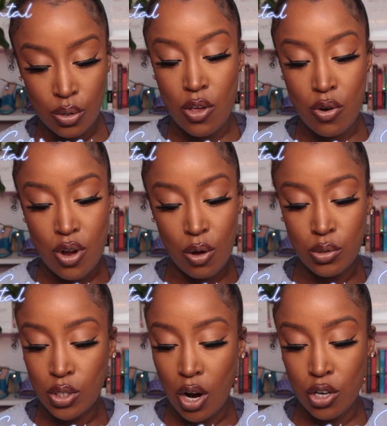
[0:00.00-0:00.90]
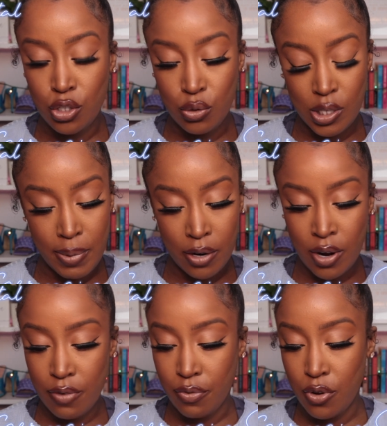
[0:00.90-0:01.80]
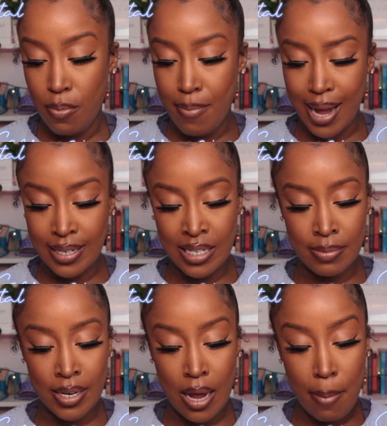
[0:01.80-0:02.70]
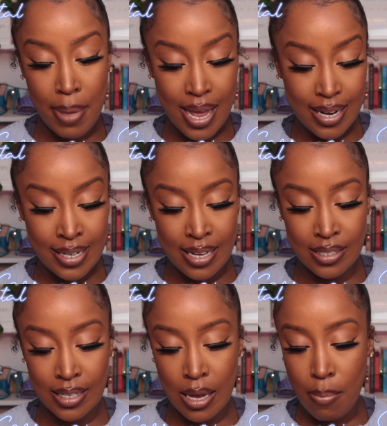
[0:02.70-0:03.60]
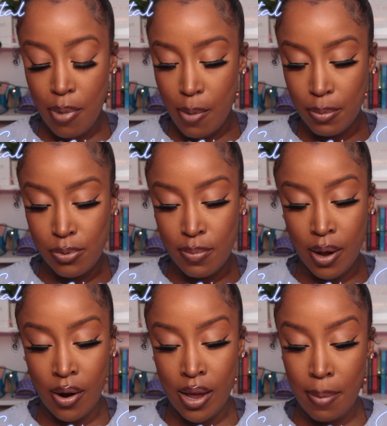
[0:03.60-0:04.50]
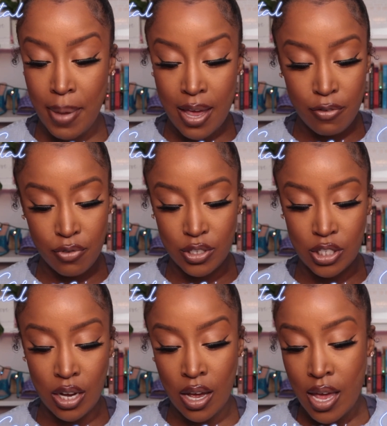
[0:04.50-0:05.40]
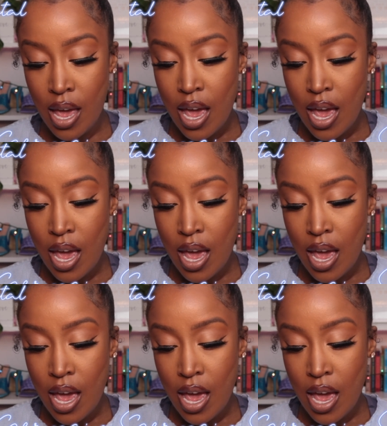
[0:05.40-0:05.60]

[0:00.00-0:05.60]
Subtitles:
Your notes are juicy pink grapefruit, macadamia nut, pink daisy, purple plumeria, pink freesia,